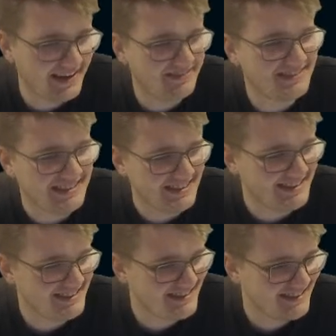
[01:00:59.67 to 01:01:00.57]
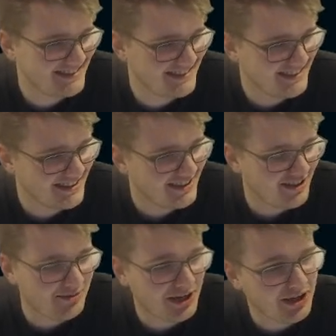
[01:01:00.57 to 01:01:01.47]
NFTs.
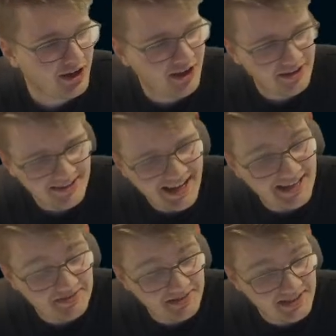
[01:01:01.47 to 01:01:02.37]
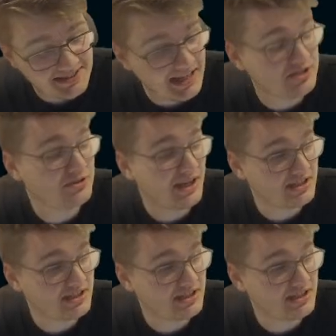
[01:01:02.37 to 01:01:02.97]
Oh my god, NFTs. That should